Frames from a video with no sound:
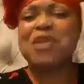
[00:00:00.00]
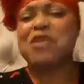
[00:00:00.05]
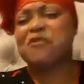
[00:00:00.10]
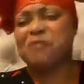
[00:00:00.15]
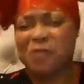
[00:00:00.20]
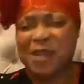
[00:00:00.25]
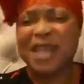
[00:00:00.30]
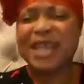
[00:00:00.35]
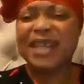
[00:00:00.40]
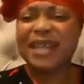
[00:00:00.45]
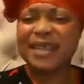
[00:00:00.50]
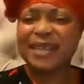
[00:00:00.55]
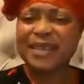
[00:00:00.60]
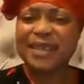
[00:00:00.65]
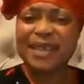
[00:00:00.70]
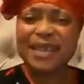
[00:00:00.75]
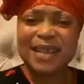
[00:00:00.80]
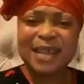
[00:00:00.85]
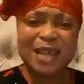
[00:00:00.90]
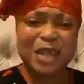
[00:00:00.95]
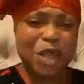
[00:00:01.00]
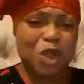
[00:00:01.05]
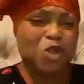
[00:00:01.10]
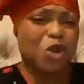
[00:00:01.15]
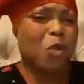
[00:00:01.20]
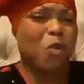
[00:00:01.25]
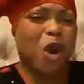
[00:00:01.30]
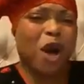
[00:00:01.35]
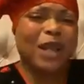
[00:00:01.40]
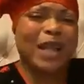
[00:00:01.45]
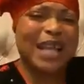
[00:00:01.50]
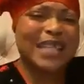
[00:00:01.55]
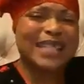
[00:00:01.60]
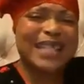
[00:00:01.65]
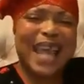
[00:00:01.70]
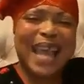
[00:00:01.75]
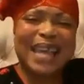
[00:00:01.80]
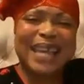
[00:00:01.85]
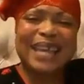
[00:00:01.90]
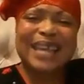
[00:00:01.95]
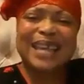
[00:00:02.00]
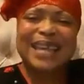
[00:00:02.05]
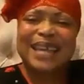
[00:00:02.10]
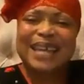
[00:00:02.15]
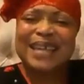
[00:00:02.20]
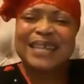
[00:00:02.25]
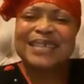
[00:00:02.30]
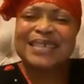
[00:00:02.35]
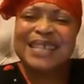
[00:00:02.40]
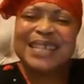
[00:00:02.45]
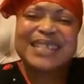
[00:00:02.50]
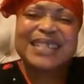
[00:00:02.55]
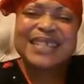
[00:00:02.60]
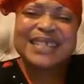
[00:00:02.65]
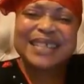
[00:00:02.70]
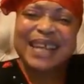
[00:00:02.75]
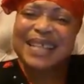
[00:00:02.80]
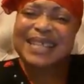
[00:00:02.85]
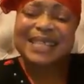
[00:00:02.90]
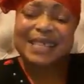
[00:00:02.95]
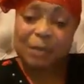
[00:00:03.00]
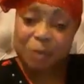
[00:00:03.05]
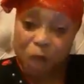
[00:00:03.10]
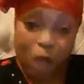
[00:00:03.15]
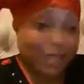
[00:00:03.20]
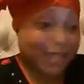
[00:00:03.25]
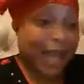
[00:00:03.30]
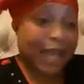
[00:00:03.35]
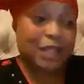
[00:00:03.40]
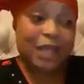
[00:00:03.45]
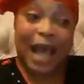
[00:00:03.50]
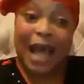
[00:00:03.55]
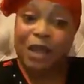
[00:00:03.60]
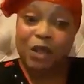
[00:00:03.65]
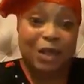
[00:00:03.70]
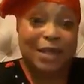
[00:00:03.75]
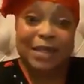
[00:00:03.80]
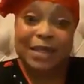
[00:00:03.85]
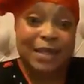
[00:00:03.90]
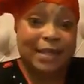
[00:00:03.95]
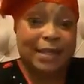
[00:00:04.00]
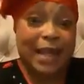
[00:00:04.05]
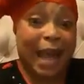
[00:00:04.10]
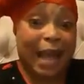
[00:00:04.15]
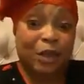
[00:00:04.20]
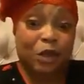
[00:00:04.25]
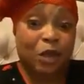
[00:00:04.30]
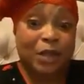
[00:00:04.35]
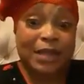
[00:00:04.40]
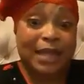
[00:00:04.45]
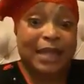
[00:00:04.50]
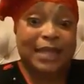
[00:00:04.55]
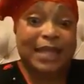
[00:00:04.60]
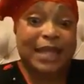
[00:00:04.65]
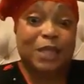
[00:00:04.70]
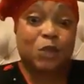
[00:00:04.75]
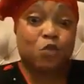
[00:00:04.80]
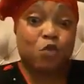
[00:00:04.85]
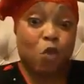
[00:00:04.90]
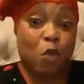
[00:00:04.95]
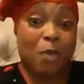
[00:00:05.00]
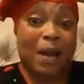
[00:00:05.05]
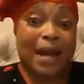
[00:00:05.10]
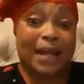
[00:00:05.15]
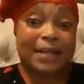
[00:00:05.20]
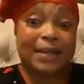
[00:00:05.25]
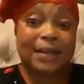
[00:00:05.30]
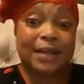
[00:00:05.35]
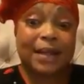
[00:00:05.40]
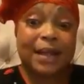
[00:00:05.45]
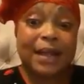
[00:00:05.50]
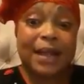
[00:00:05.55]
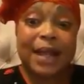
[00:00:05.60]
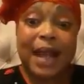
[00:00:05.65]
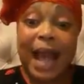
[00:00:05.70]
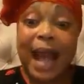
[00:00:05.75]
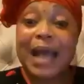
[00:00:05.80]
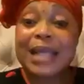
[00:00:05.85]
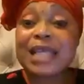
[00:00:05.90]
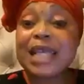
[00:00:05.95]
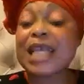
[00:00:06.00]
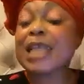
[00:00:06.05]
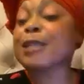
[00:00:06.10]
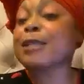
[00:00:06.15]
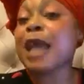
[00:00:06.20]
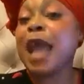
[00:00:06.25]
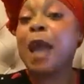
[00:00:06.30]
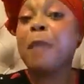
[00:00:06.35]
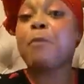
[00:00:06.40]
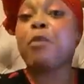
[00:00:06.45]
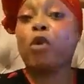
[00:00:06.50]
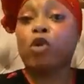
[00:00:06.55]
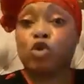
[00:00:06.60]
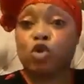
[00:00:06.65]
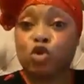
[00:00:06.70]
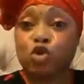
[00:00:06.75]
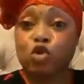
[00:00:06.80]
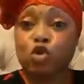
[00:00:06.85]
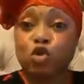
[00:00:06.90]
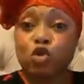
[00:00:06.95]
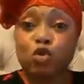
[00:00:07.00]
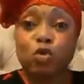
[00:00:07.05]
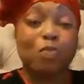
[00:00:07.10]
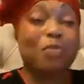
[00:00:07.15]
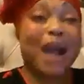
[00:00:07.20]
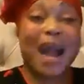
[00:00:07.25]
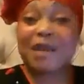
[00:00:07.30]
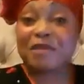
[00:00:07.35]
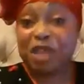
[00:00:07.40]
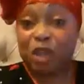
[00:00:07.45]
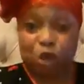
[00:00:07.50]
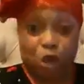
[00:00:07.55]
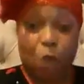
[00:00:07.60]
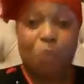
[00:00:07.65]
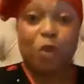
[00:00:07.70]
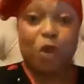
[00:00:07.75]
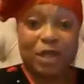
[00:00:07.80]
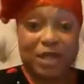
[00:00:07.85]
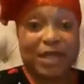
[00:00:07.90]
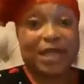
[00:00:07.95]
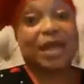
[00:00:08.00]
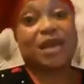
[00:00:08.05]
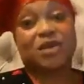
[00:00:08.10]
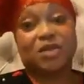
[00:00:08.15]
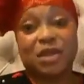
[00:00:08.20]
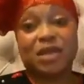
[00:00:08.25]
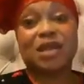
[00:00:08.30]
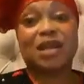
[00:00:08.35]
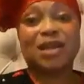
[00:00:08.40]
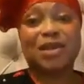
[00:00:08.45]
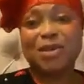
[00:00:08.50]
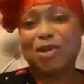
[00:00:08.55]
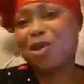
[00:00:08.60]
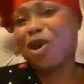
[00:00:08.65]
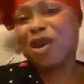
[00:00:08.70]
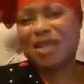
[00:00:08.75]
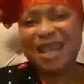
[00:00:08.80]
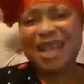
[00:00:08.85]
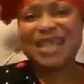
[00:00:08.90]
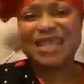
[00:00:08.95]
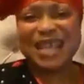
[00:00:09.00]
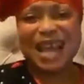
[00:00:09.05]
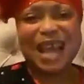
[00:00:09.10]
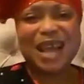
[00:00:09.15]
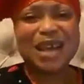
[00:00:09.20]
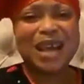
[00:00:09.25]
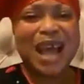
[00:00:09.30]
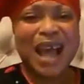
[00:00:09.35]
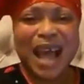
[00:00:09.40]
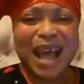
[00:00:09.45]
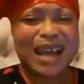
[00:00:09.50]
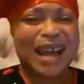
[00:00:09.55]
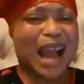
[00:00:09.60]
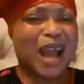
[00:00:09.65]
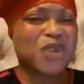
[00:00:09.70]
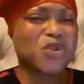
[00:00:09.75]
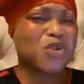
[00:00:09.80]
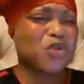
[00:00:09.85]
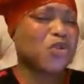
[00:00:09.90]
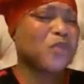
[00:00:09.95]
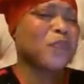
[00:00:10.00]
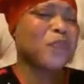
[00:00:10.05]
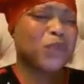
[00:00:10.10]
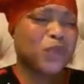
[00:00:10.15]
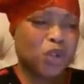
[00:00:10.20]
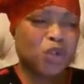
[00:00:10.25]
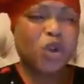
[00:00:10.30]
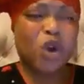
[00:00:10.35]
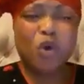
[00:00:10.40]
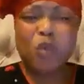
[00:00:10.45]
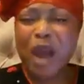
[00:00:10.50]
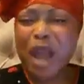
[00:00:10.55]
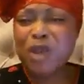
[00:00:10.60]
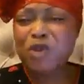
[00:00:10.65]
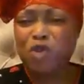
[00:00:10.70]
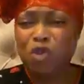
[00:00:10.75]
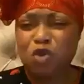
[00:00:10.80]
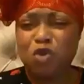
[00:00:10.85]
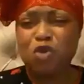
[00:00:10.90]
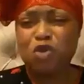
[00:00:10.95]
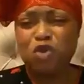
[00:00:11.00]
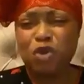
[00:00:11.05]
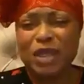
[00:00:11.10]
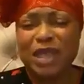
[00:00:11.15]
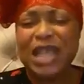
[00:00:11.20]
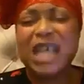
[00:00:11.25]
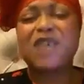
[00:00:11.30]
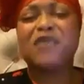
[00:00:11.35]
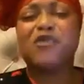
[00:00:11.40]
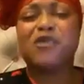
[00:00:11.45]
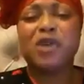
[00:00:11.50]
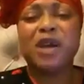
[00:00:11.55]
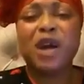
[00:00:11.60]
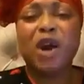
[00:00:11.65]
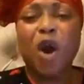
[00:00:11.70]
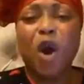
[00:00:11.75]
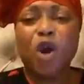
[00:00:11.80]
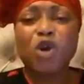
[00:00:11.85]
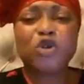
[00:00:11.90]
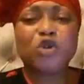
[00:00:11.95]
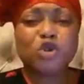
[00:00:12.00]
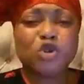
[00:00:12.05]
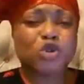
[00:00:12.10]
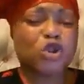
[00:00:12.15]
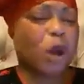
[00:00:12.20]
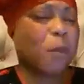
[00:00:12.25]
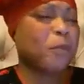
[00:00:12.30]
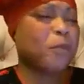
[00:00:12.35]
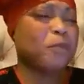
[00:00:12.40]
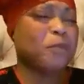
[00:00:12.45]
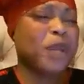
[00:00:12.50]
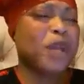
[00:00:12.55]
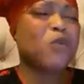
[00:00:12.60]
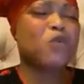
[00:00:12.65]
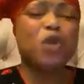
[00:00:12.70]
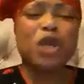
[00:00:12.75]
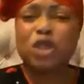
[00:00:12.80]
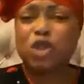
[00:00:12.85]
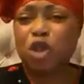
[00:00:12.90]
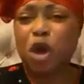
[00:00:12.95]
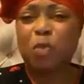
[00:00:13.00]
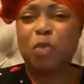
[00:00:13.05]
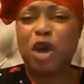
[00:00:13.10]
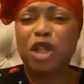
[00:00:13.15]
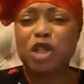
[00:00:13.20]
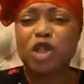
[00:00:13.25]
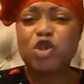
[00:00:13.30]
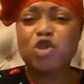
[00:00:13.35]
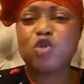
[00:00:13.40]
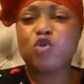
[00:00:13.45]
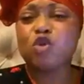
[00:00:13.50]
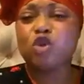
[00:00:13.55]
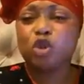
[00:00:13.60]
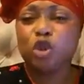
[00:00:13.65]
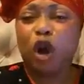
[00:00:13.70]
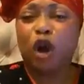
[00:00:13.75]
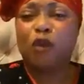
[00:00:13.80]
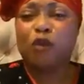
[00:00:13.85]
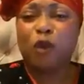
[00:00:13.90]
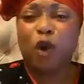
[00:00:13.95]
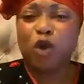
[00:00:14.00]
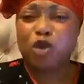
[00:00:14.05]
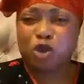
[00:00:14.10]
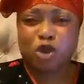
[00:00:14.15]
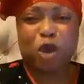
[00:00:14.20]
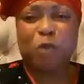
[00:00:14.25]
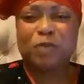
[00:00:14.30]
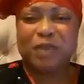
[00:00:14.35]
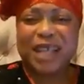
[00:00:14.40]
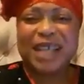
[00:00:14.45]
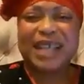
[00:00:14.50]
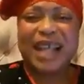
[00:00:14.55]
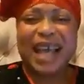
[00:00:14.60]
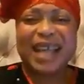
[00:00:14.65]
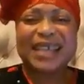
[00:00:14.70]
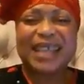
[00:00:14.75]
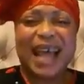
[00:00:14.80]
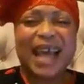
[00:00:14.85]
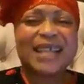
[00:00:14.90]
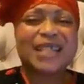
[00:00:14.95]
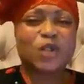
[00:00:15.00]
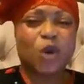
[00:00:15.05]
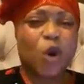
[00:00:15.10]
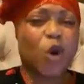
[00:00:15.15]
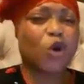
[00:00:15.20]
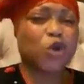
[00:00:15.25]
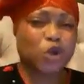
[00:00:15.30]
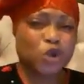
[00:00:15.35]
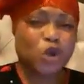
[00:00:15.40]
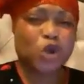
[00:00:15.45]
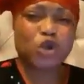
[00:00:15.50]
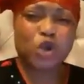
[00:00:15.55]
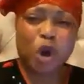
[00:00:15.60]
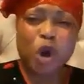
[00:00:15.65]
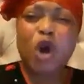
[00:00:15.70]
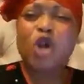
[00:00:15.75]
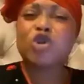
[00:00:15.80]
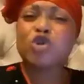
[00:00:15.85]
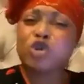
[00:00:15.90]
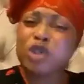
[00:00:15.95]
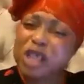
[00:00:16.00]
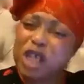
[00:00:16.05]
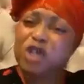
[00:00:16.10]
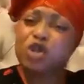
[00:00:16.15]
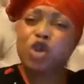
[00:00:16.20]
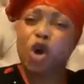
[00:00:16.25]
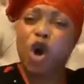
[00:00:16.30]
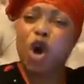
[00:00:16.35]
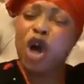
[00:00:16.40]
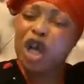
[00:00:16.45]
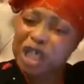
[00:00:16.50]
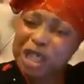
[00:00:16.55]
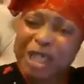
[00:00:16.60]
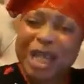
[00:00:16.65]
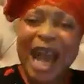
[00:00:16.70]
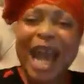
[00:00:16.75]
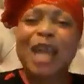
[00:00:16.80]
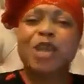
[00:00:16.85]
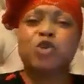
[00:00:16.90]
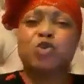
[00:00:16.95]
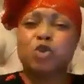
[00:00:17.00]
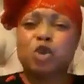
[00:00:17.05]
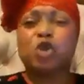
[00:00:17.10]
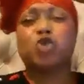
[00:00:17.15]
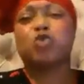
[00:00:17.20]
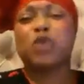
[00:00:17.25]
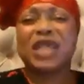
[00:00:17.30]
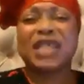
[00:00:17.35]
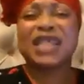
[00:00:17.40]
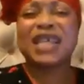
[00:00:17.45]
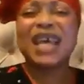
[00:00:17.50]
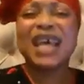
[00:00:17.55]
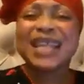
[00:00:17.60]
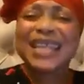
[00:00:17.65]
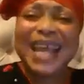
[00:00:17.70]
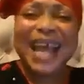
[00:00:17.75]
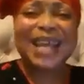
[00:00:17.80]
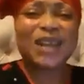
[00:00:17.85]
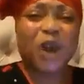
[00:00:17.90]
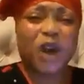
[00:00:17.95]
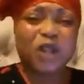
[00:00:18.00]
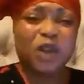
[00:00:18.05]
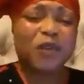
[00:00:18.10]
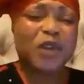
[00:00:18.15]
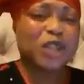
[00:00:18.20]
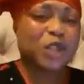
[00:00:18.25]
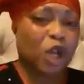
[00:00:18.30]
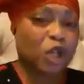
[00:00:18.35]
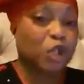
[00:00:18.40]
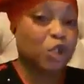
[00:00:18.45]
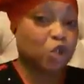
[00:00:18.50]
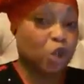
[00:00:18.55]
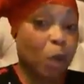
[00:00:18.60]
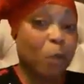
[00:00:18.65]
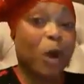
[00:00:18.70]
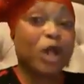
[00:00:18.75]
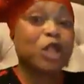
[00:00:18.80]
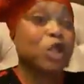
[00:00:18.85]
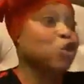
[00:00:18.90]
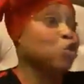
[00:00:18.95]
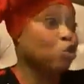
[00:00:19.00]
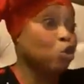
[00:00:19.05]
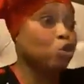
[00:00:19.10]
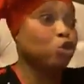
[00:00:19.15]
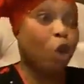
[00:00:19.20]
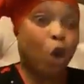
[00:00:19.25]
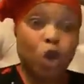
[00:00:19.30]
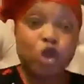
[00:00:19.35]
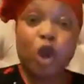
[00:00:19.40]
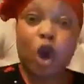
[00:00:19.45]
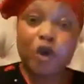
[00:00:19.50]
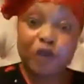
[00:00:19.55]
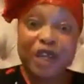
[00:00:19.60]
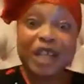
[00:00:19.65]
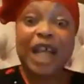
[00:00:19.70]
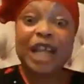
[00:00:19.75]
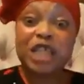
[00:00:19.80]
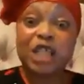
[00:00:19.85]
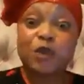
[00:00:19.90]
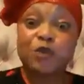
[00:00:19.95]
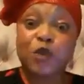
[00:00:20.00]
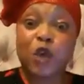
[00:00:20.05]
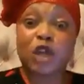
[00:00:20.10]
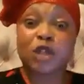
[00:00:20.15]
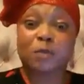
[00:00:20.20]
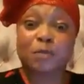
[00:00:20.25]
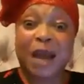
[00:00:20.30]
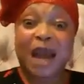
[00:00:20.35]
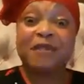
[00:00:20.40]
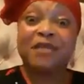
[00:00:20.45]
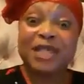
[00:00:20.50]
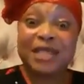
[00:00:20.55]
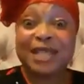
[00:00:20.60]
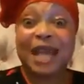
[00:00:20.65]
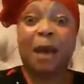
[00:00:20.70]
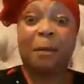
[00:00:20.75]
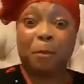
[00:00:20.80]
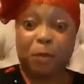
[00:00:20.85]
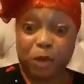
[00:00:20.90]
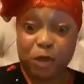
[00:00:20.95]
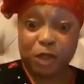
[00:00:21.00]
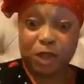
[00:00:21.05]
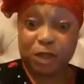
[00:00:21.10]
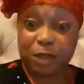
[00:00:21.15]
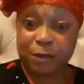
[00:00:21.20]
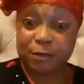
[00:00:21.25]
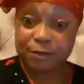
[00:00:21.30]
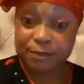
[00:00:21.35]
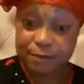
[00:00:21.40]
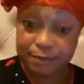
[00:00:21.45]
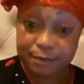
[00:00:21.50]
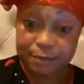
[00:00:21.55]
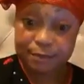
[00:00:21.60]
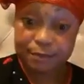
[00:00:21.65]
be feeling? You know, more or less like disgracing, because I don't think this woman is able to marry somebody else. You understand? How can you, you know, when you leave or you stop being with somebody you love or something like that, or, you know, someone you did your childhood with, then all of a sudden somebody you know, your relative, just marries that person.